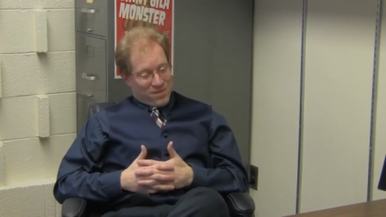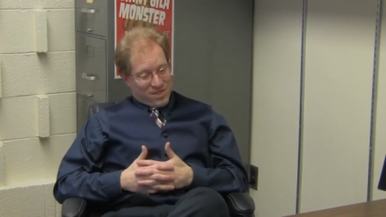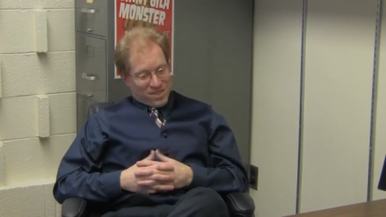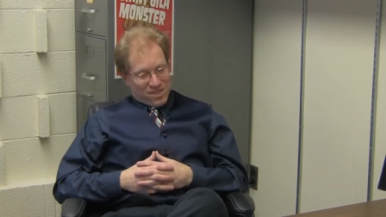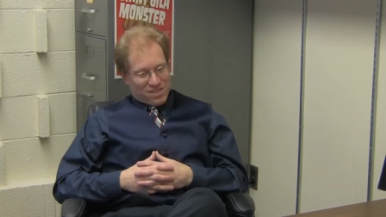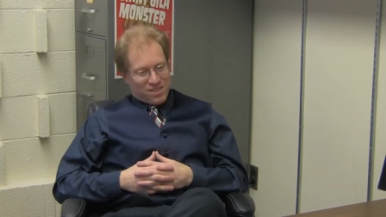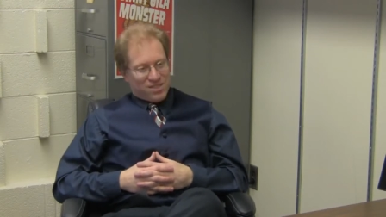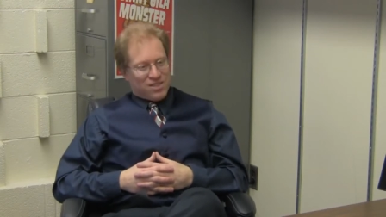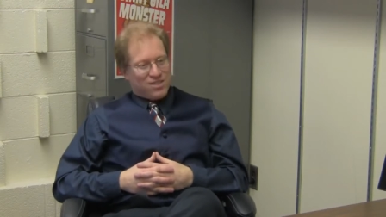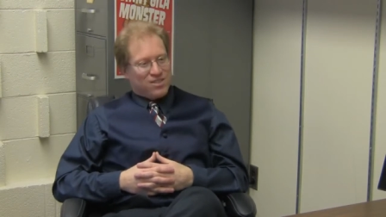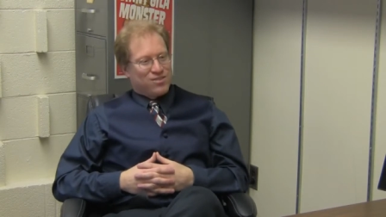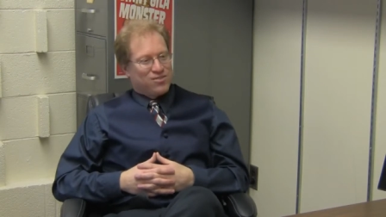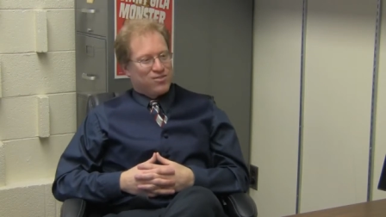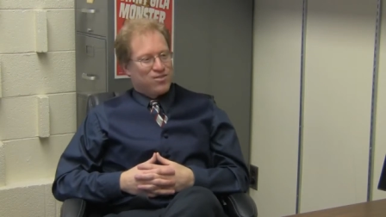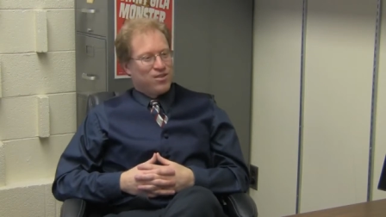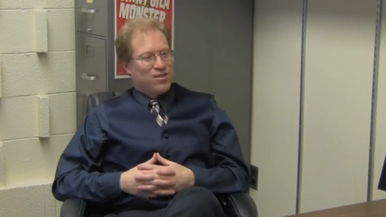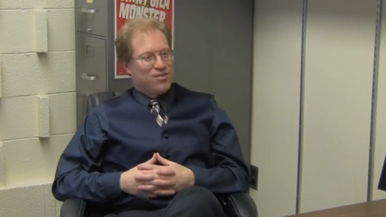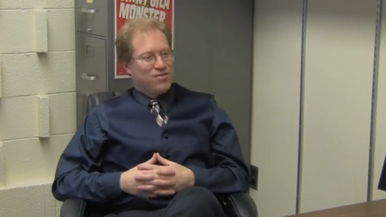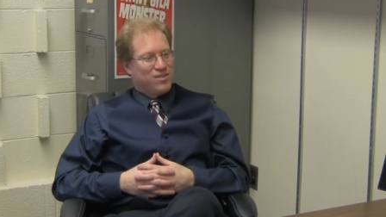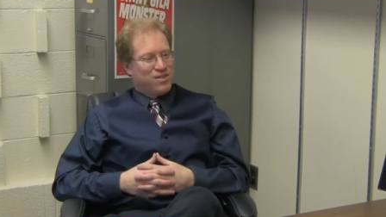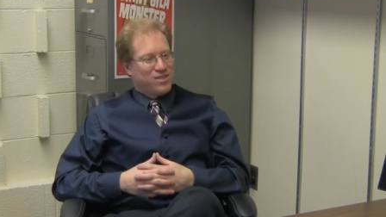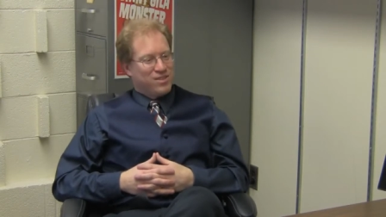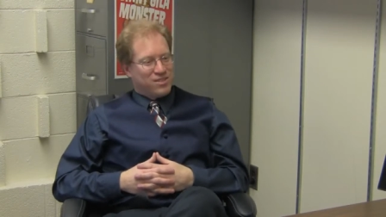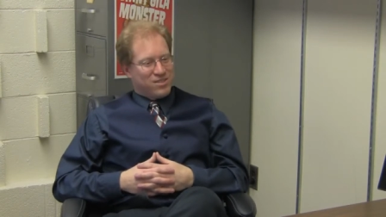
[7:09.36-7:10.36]

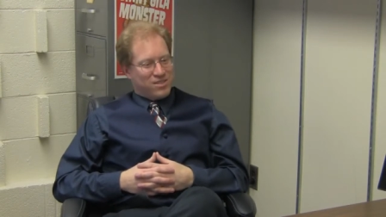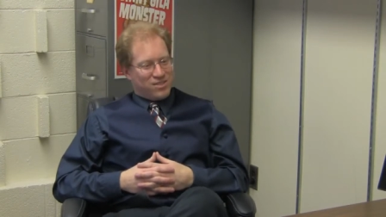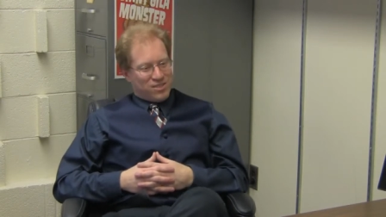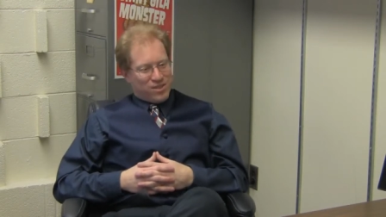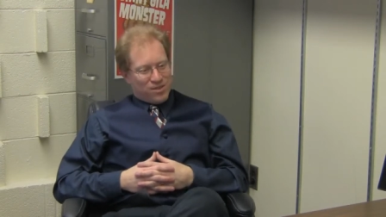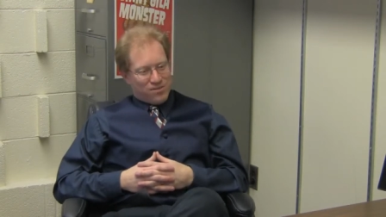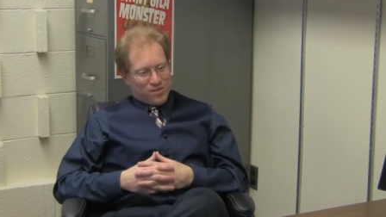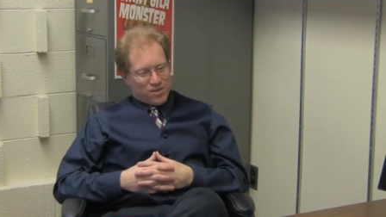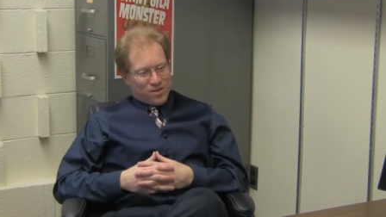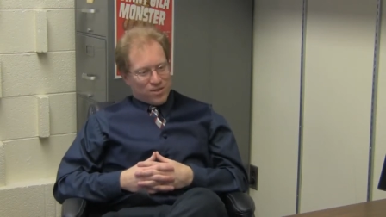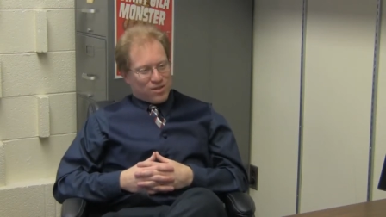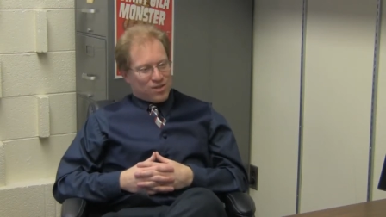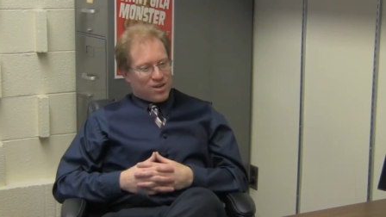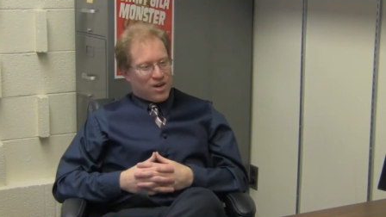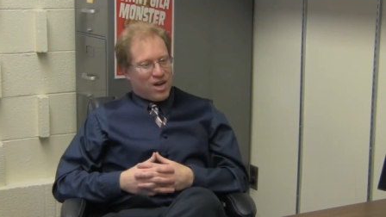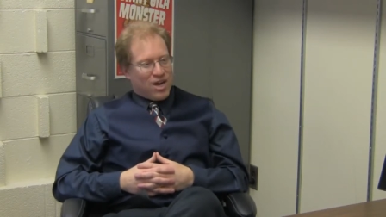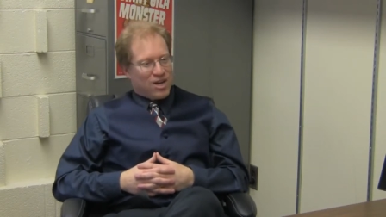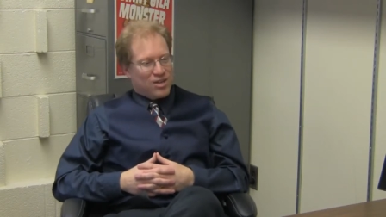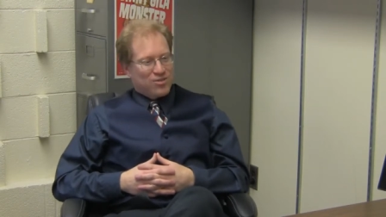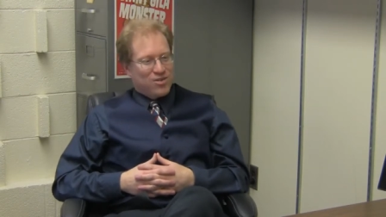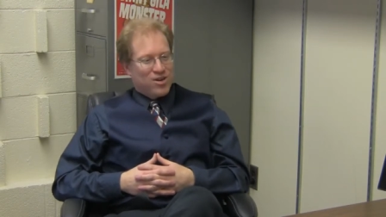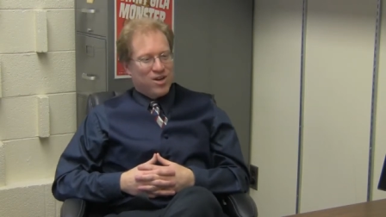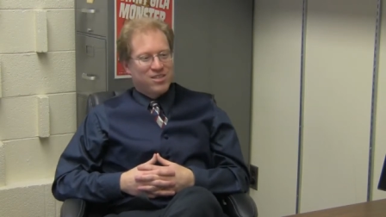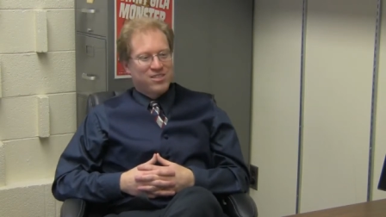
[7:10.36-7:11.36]
So sulfur
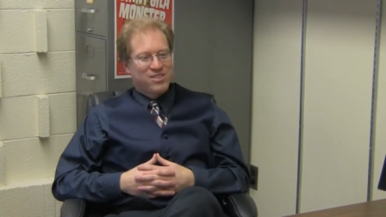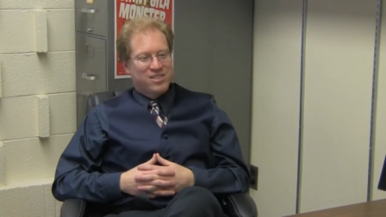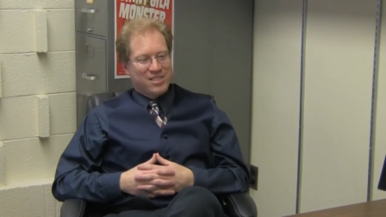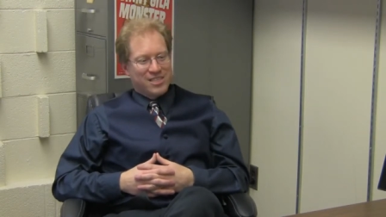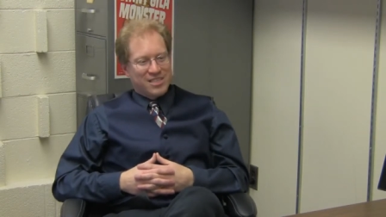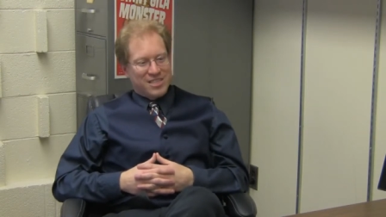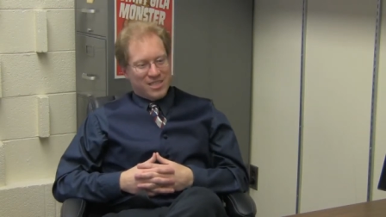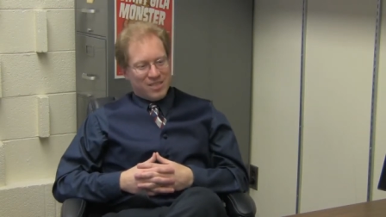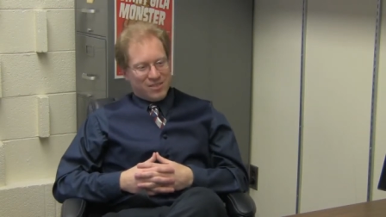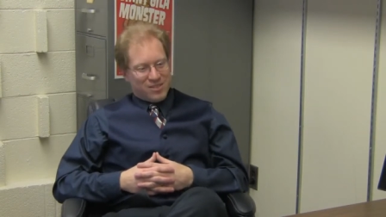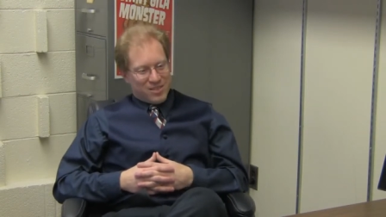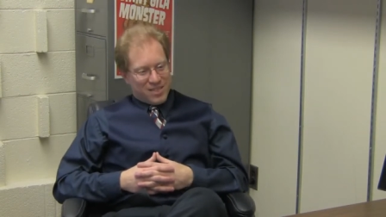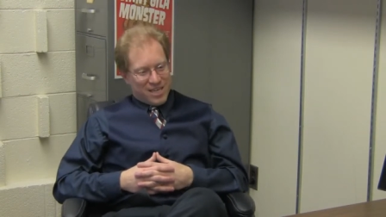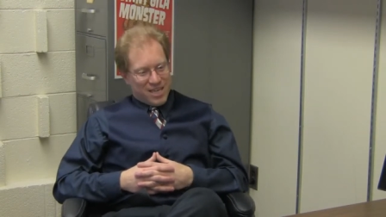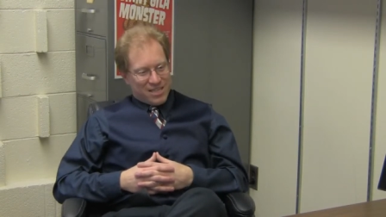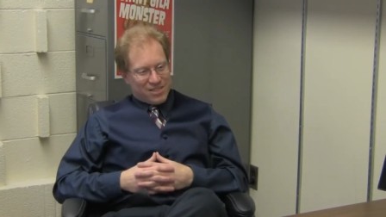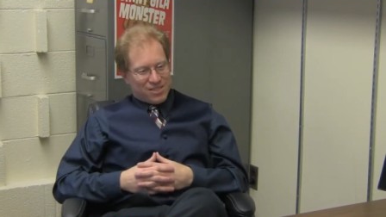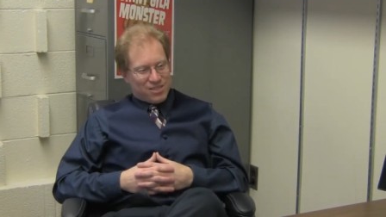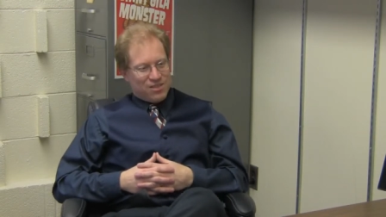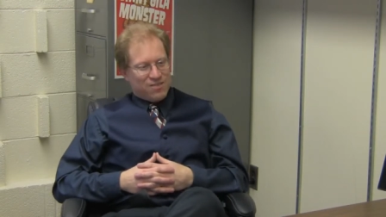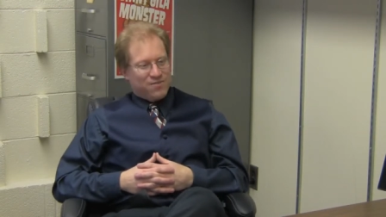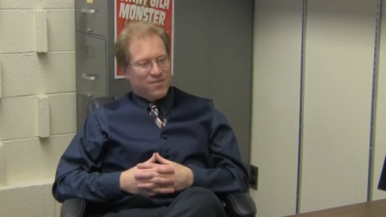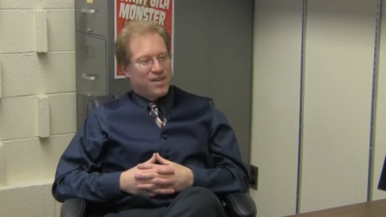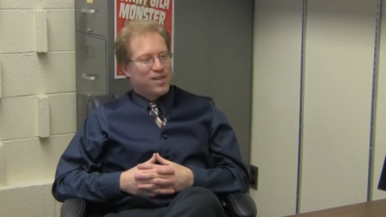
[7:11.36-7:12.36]
cross-linking, the
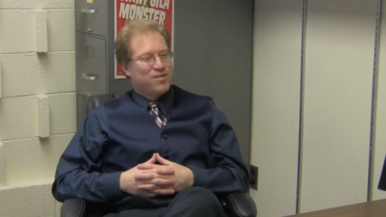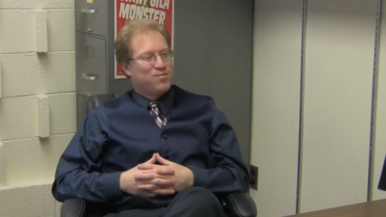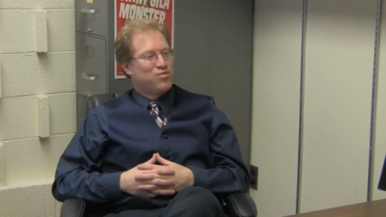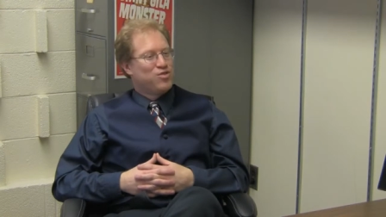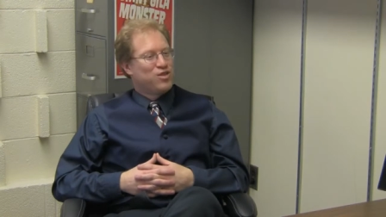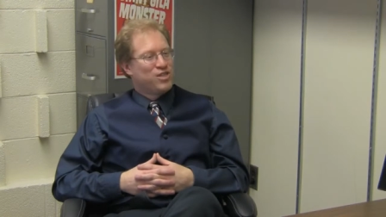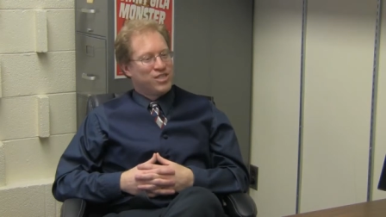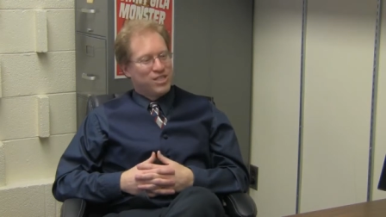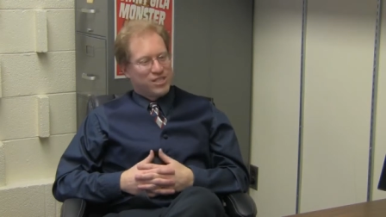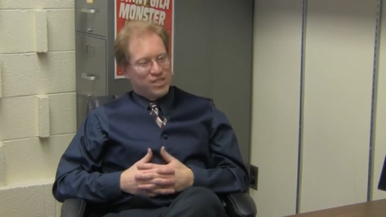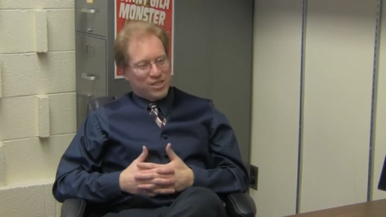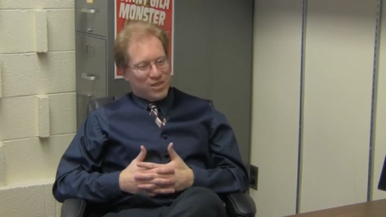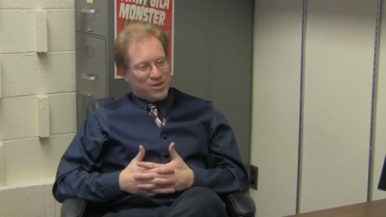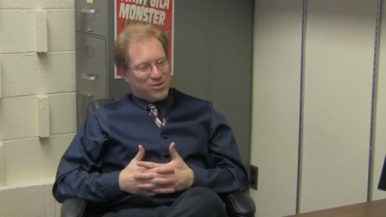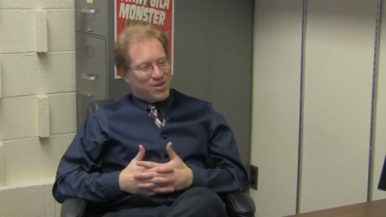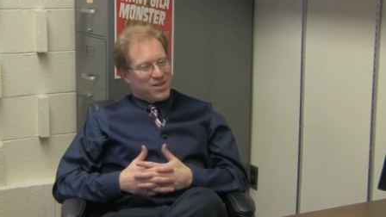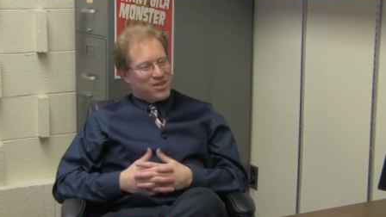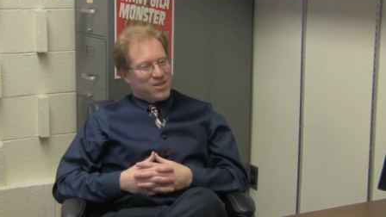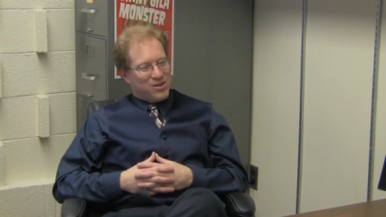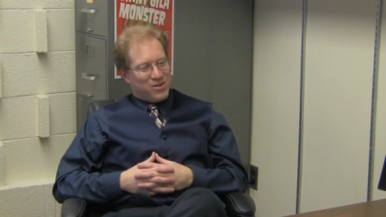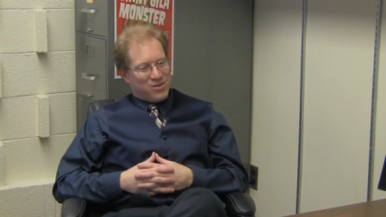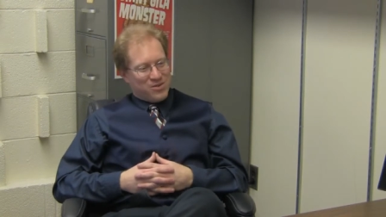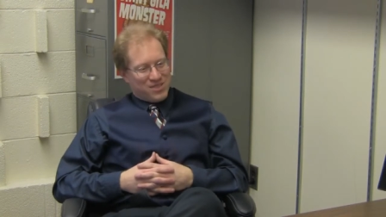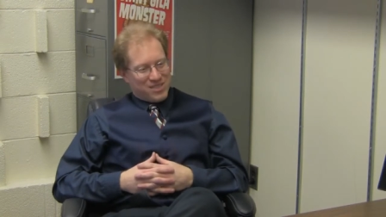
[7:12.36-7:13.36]
disulfide bridges are
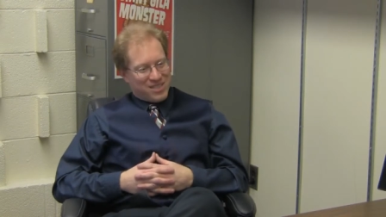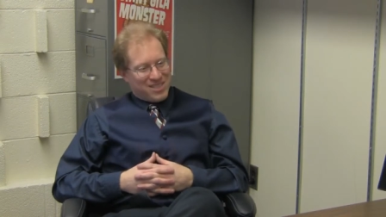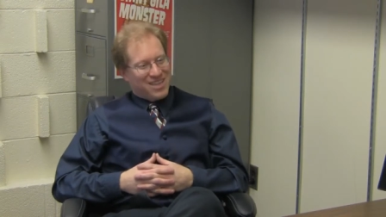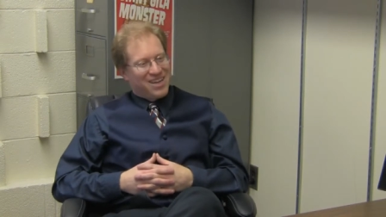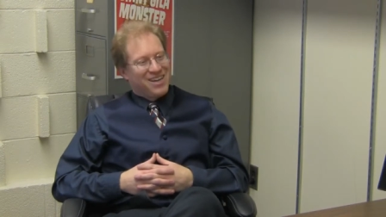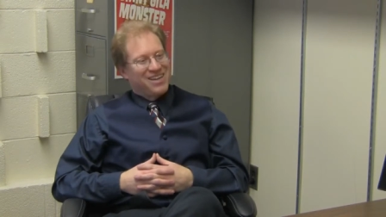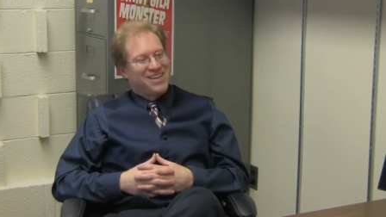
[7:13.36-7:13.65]
what holds it on.